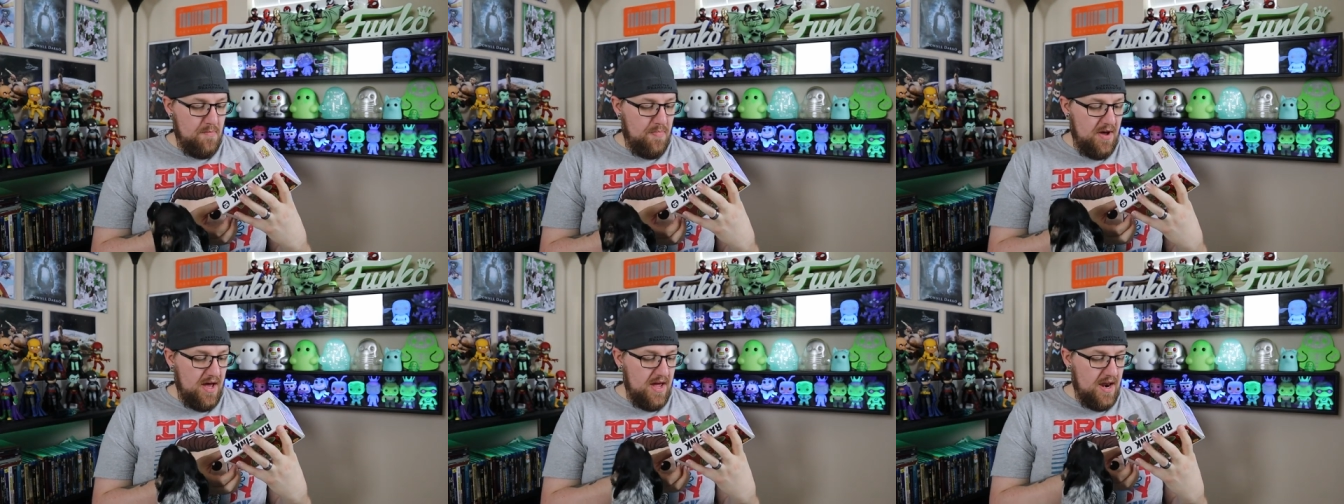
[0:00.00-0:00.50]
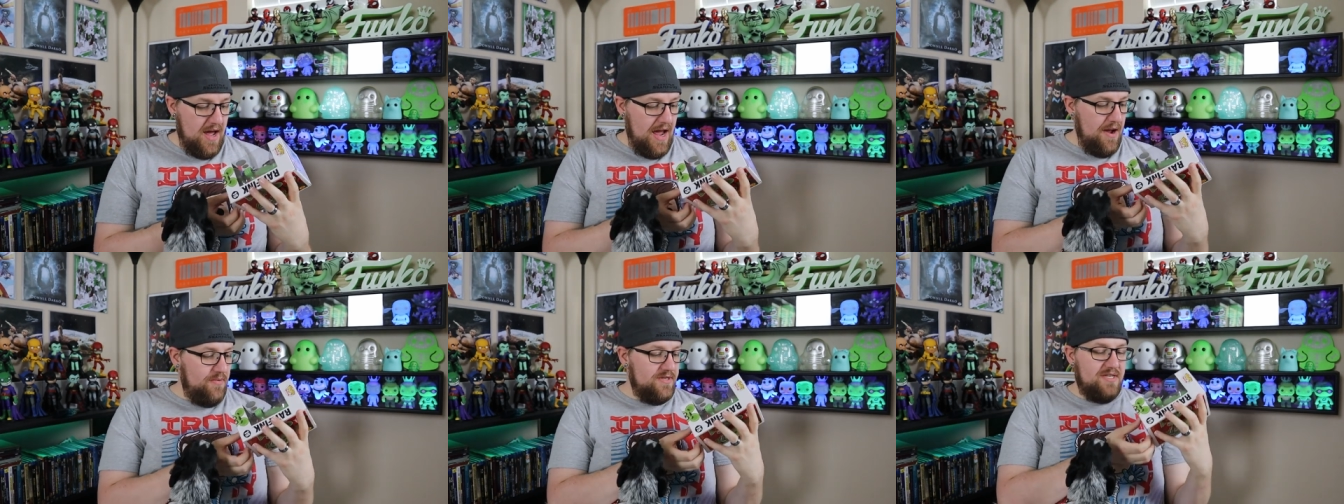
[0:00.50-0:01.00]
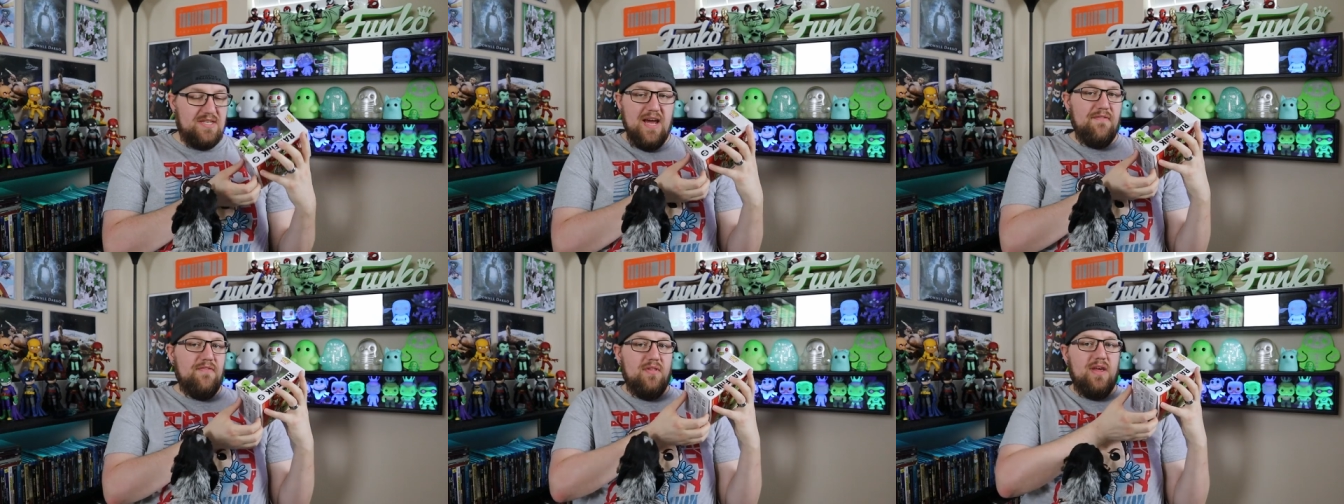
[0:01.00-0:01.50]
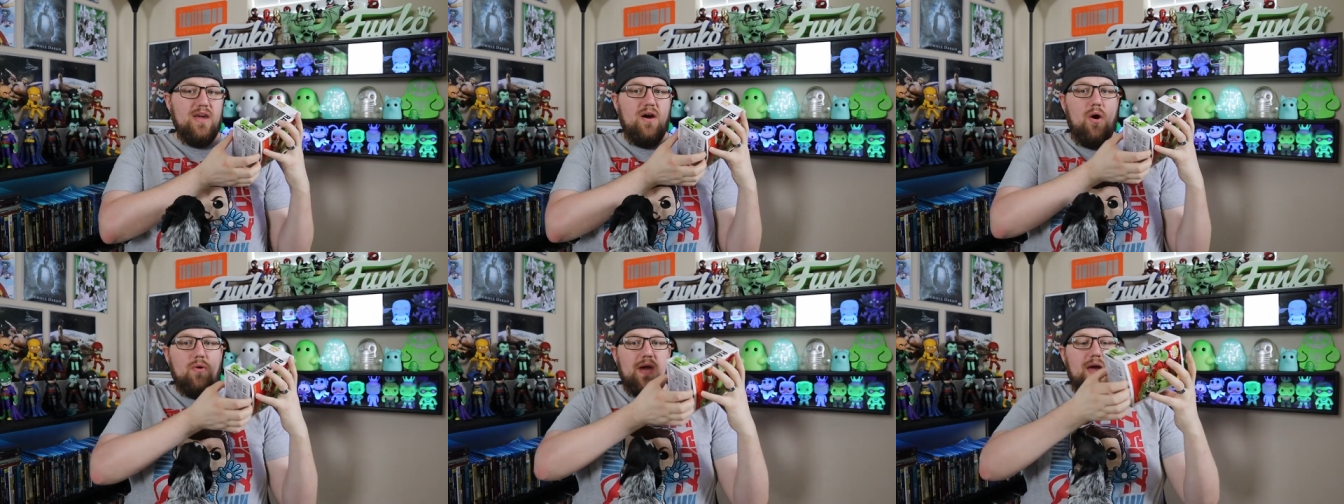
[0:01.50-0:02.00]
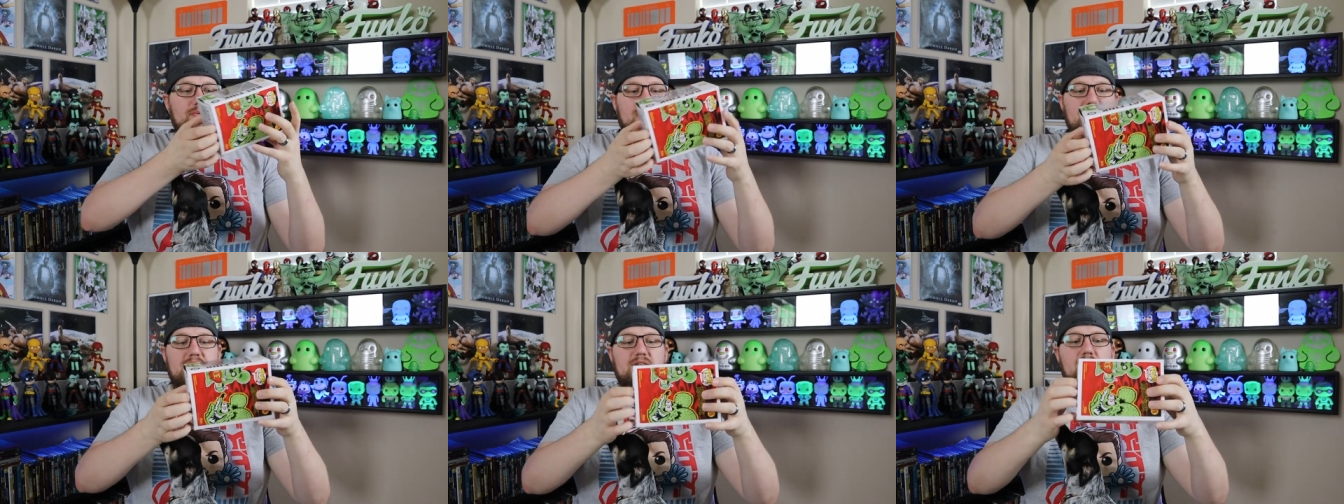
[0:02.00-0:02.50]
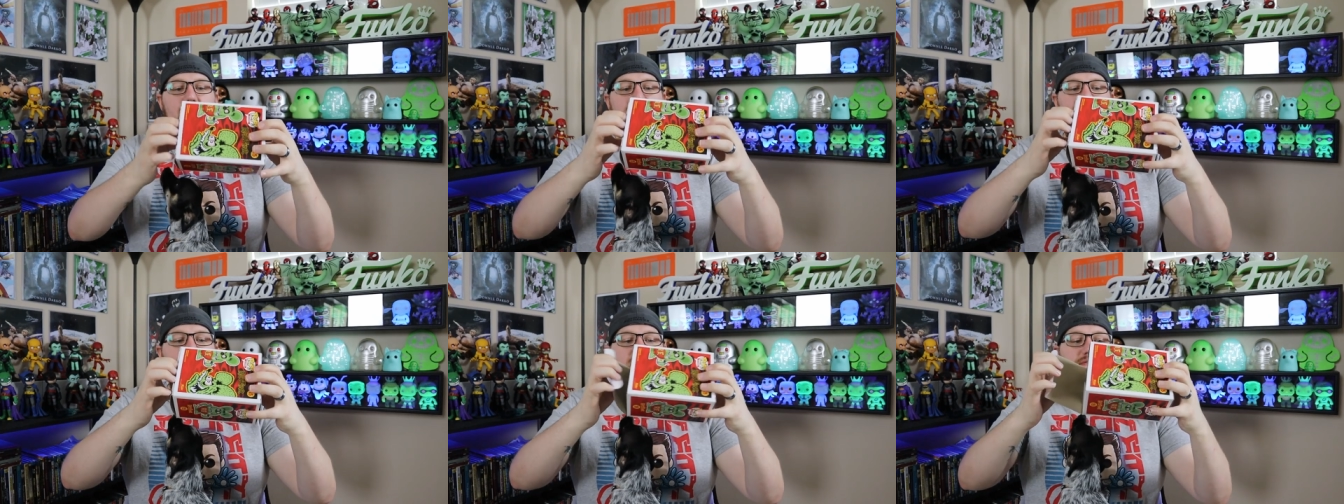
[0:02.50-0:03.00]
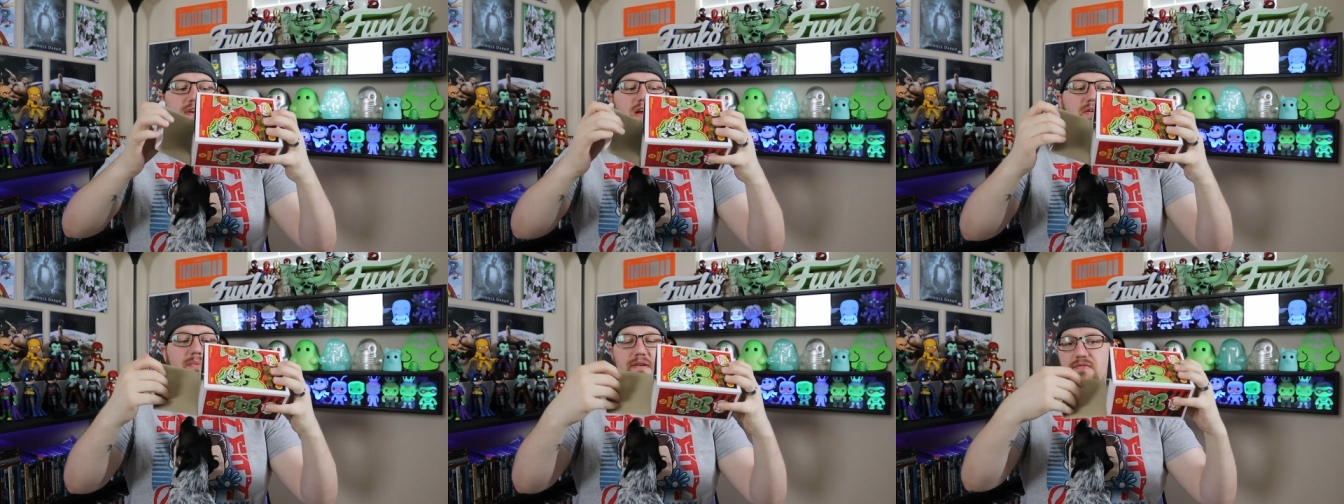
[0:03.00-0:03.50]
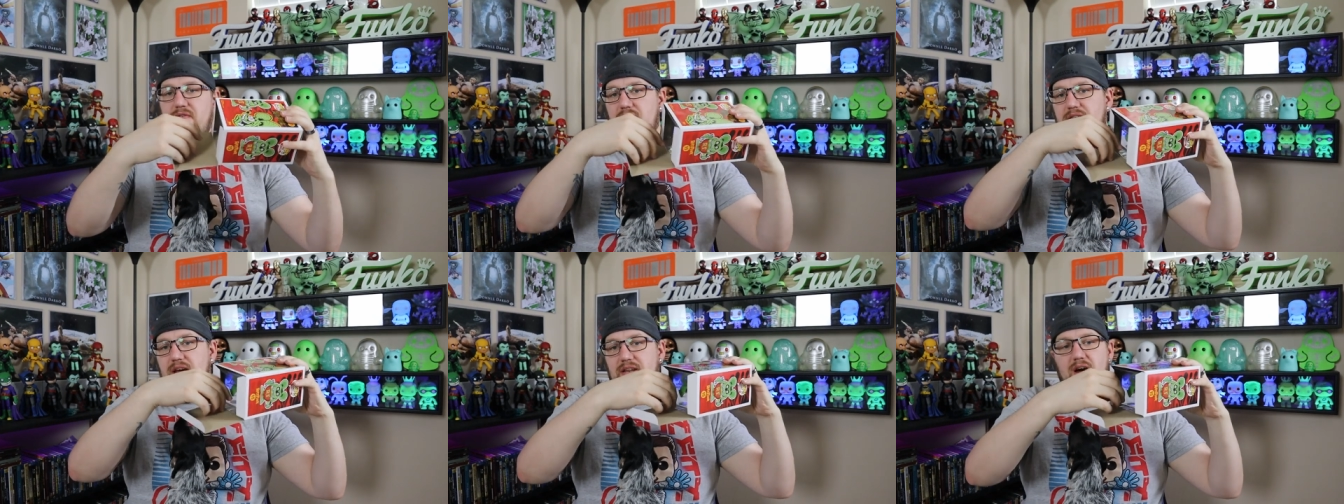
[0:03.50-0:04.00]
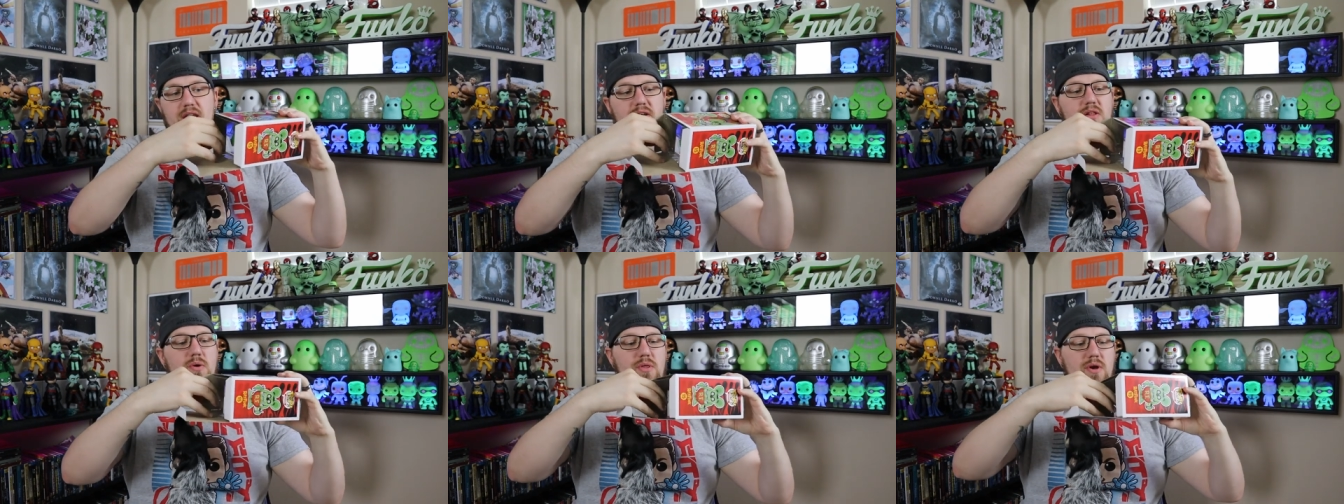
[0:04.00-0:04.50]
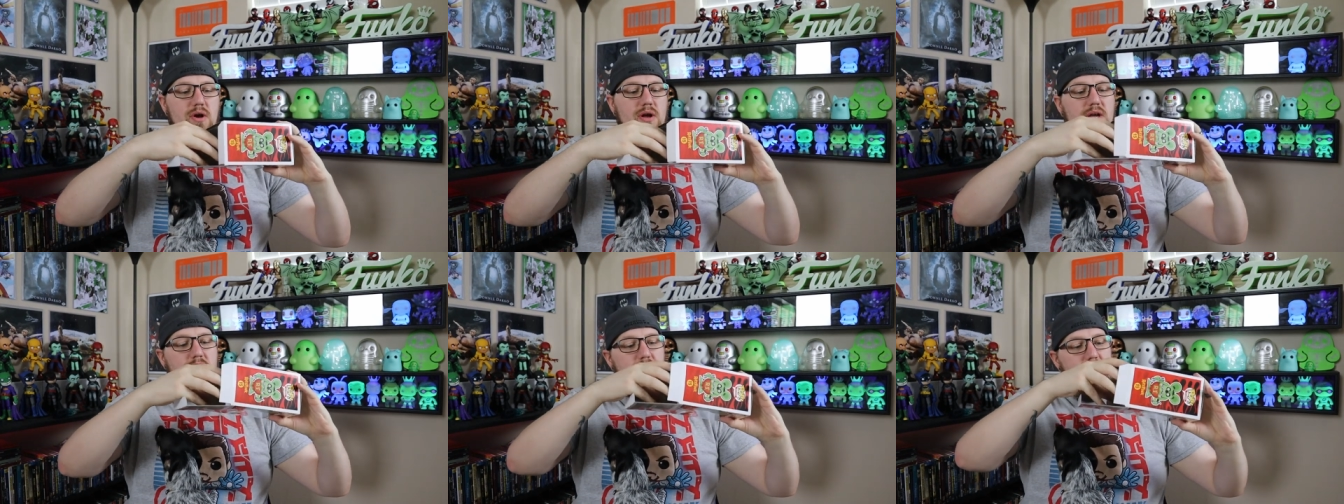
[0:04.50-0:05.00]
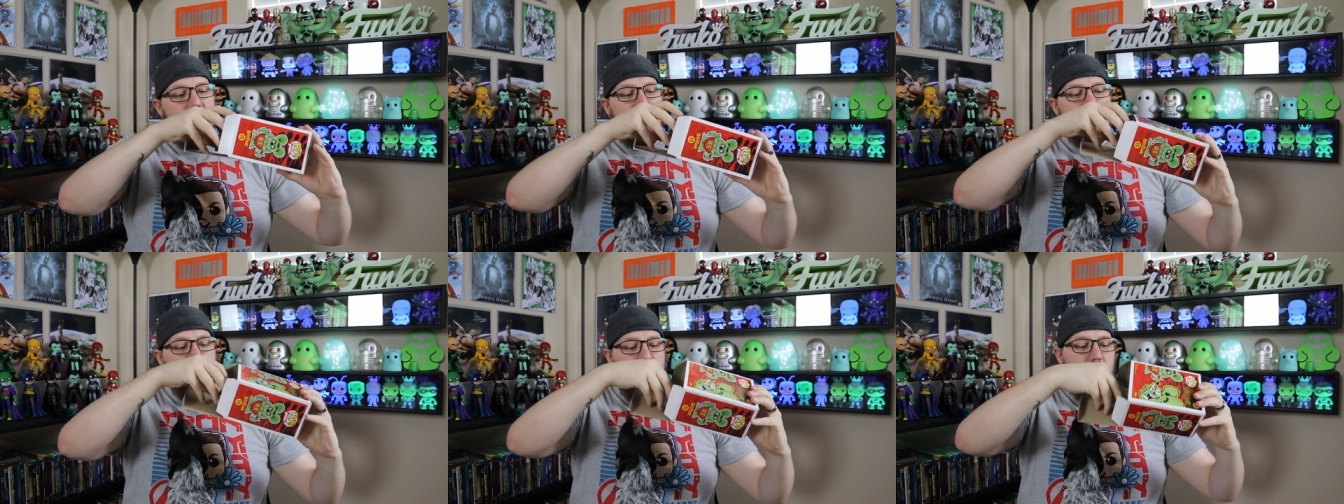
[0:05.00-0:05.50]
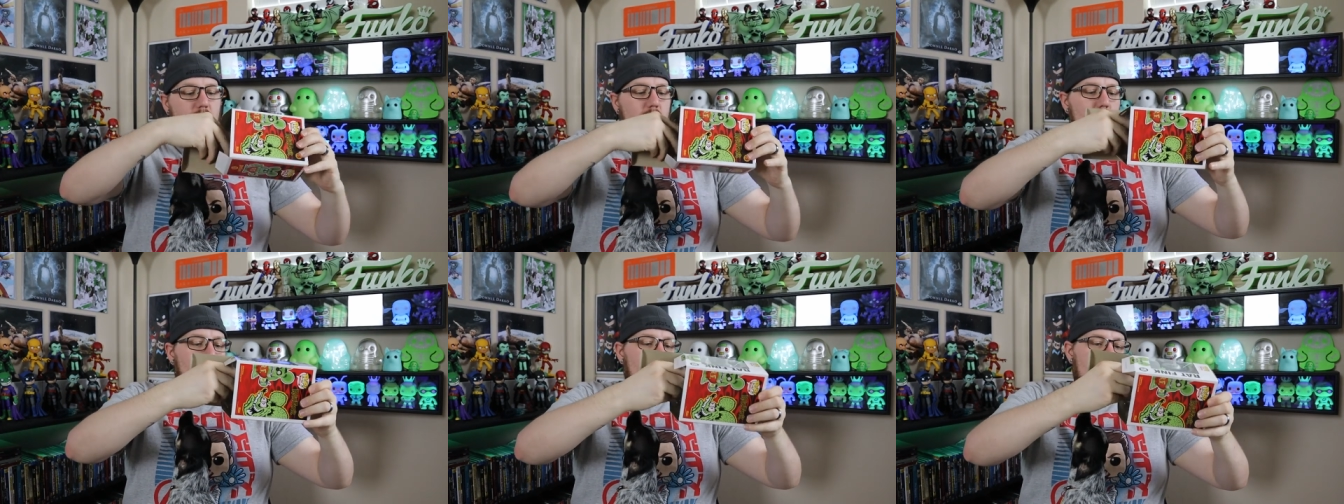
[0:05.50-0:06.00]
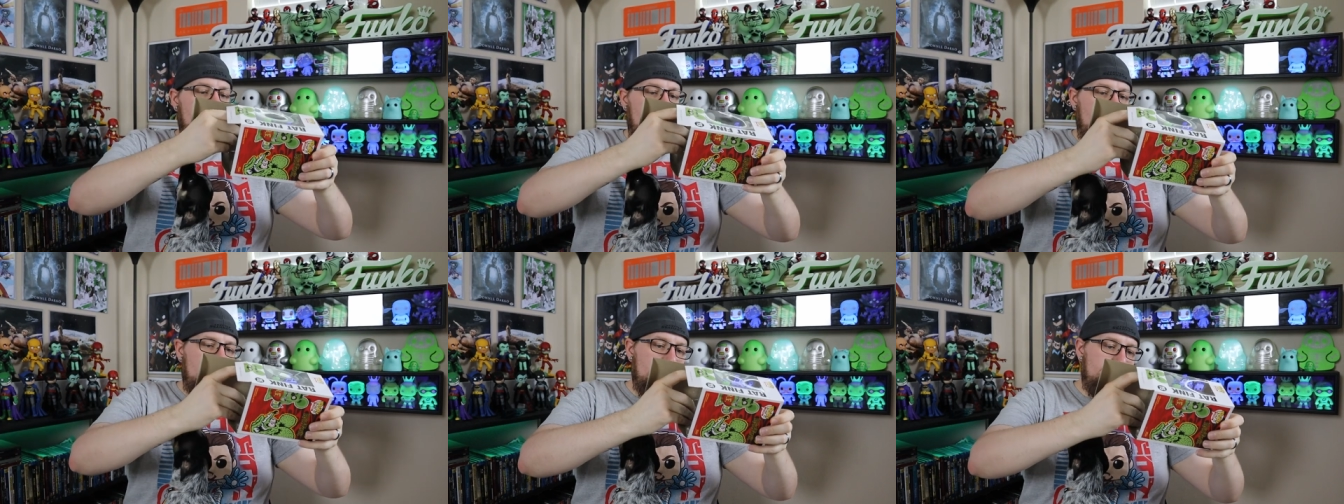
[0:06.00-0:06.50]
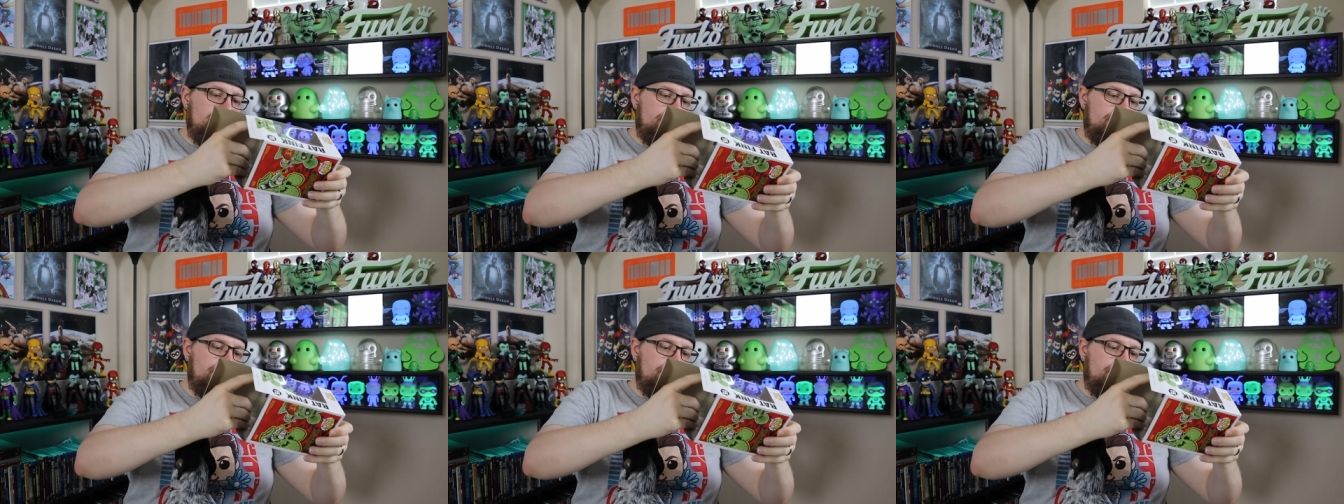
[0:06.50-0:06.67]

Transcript: but I was definitely okay with getting the other ones after I found that my friend had gotten a glow-in-the-dark. So, uh,